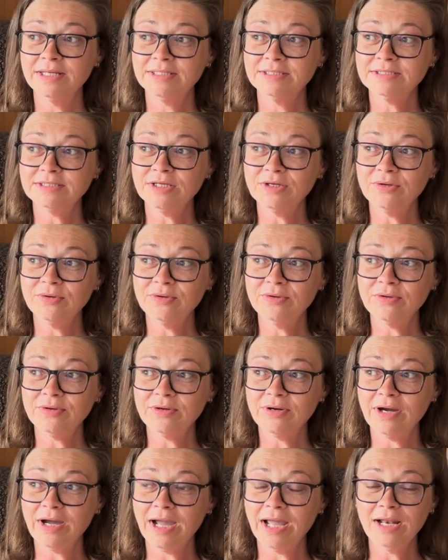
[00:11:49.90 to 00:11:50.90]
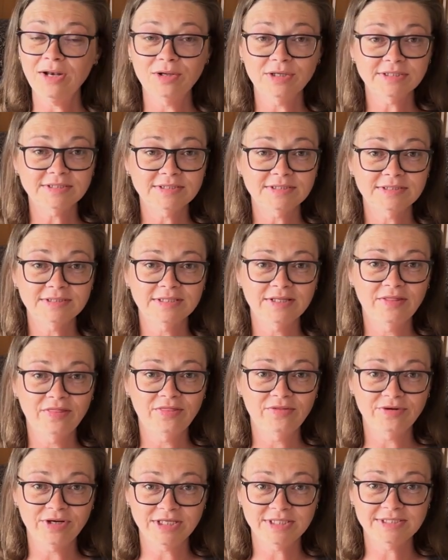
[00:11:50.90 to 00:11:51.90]
So I lost
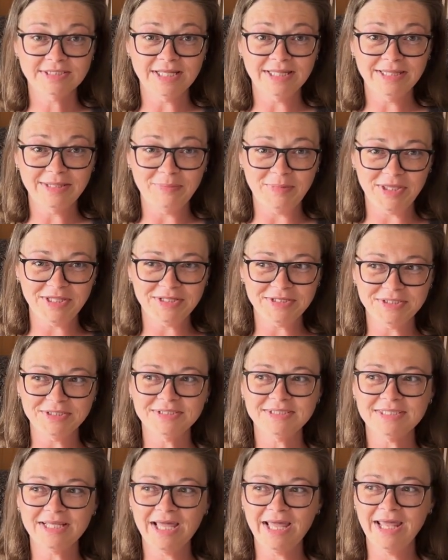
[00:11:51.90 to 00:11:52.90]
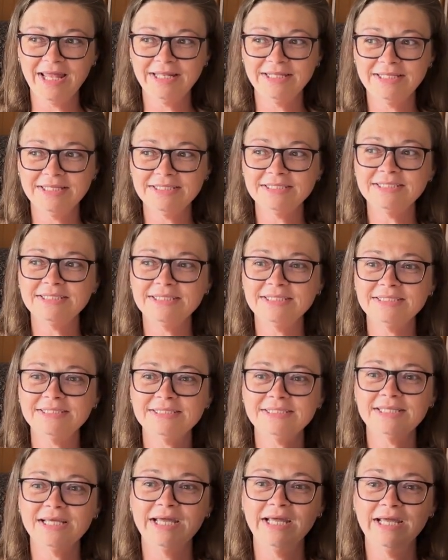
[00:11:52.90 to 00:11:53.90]
3 centimeters, and this is
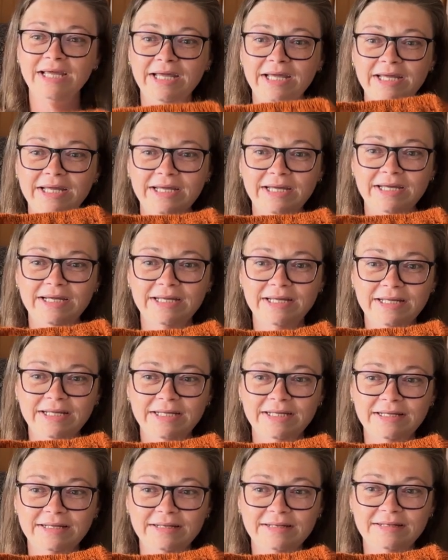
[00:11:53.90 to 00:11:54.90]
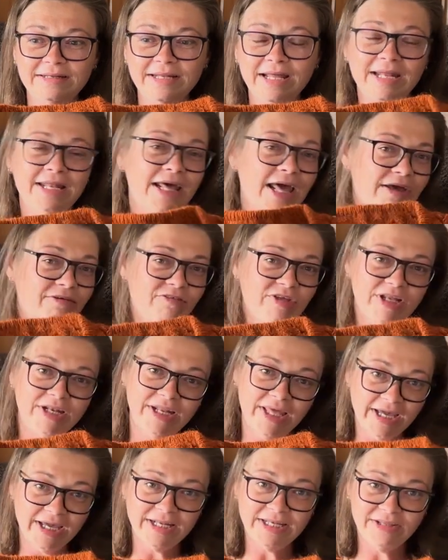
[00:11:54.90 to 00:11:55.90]
not having
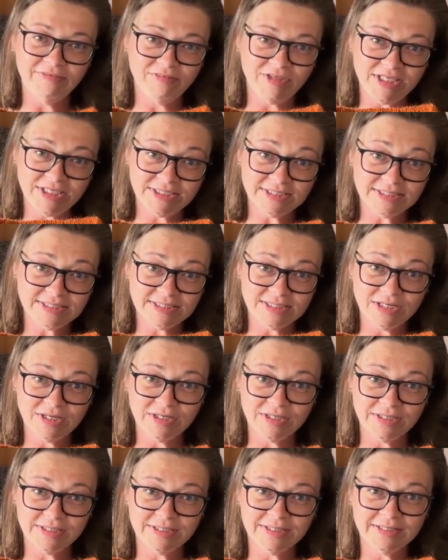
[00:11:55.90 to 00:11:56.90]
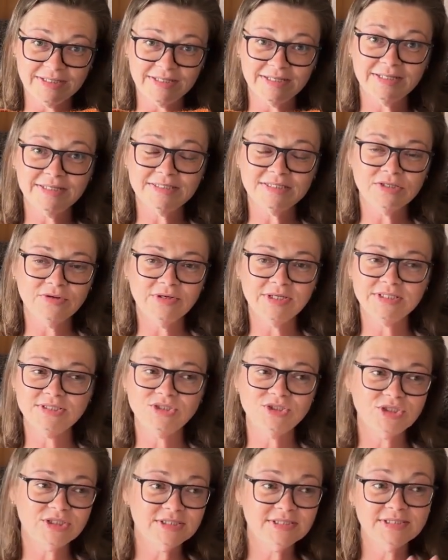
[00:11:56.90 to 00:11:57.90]
negative ease. So it's
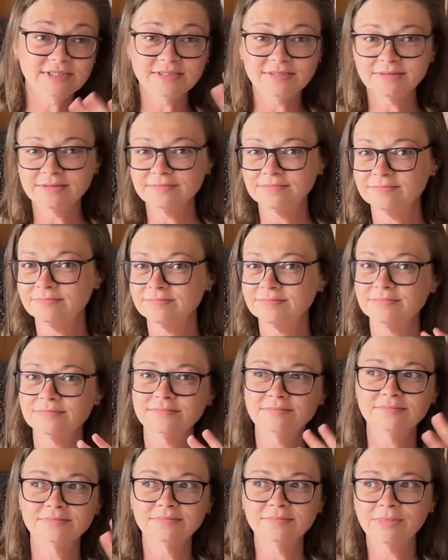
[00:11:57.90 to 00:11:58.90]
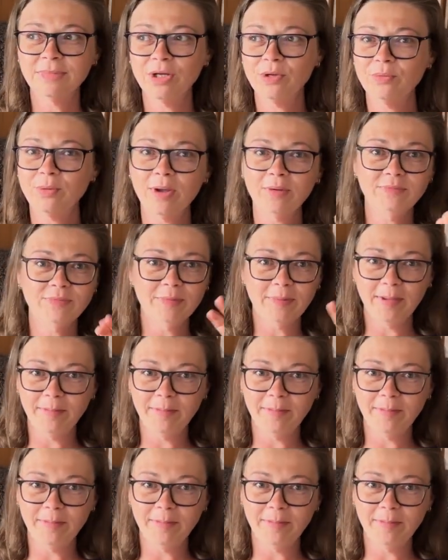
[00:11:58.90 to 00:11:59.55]
just around my